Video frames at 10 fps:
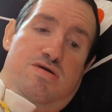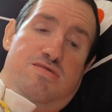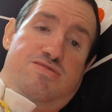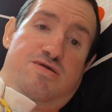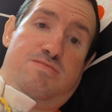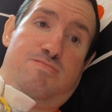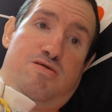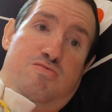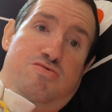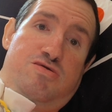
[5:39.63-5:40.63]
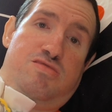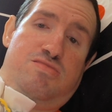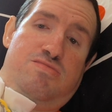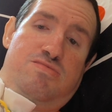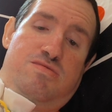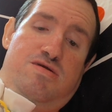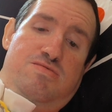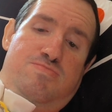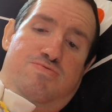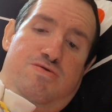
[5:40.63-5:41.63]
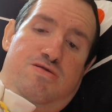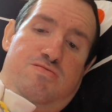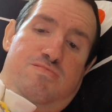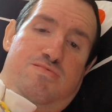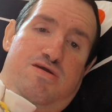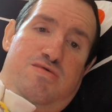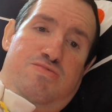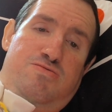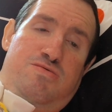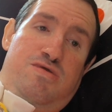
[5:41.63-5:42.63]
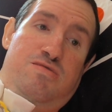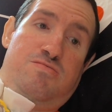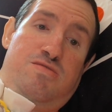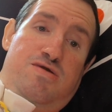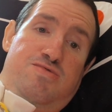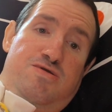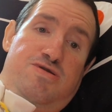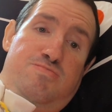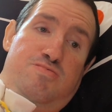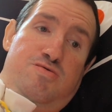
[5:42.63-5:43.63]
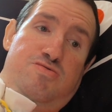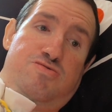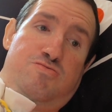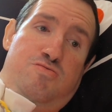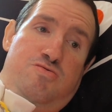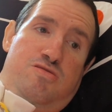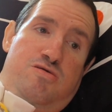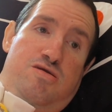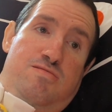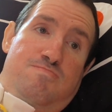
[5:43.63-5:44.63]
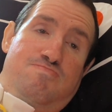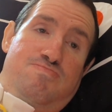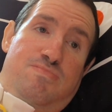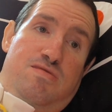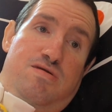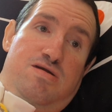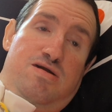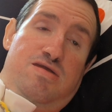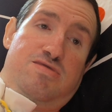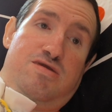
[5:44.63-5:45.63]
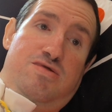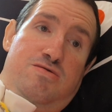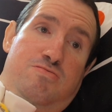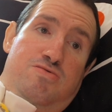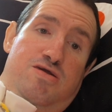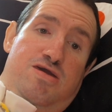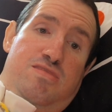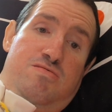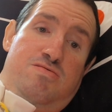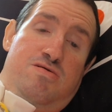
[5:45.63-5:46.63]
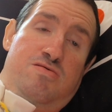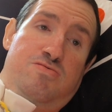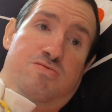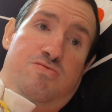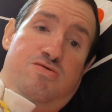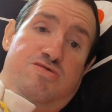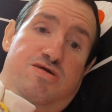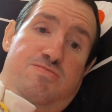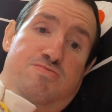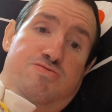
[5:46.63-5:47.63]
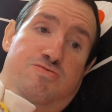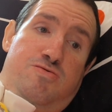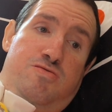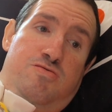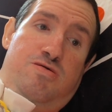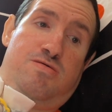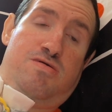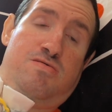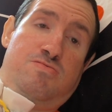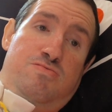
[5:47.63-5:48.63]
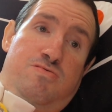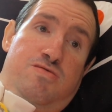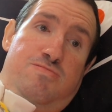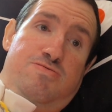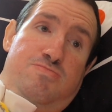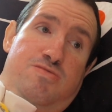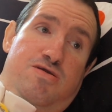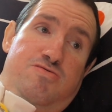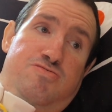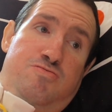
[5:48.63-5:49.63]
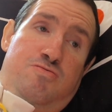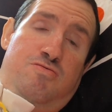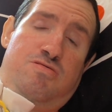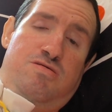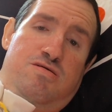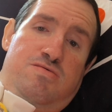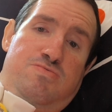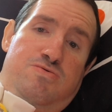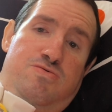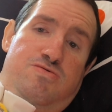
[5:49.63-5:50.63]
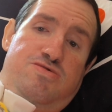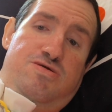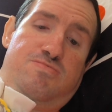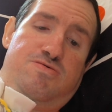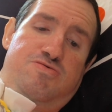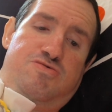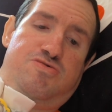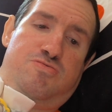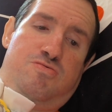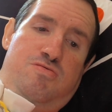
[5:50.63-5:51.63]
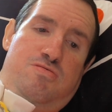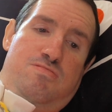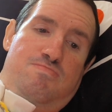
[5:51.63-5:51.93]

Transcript: Sam Marison hasn't been playing great, but I do not think he will get the start tonight. I did hear that Kolosov was called up, so I'm not sure if Kolosov gets the start,